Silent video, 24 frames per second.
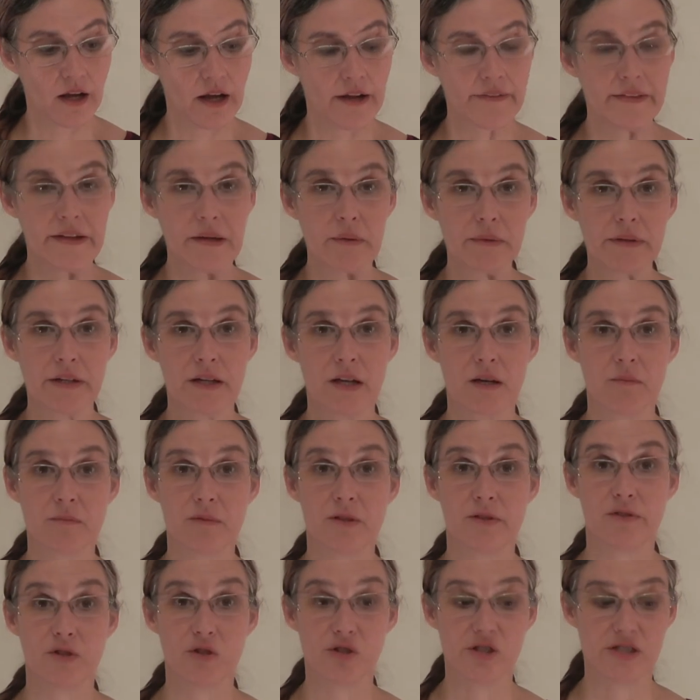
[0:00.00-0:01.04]
And then we come
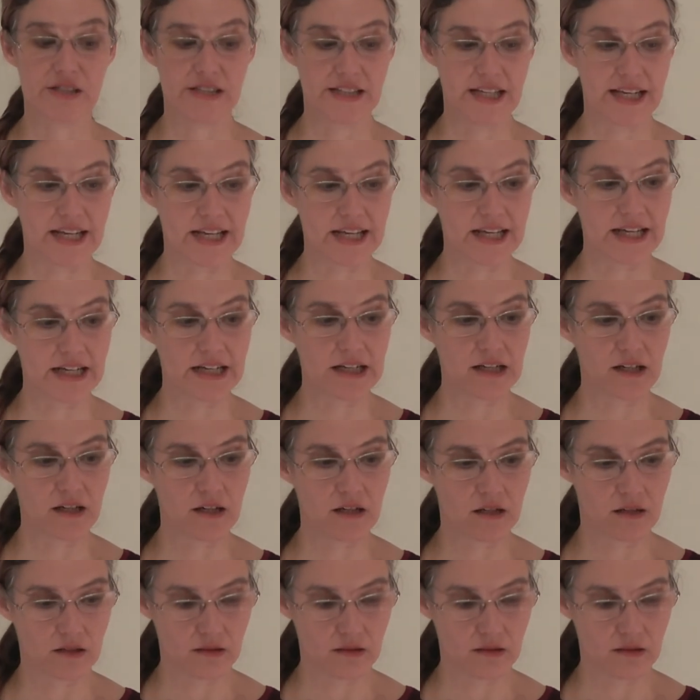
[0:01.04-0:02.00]
to verse 10.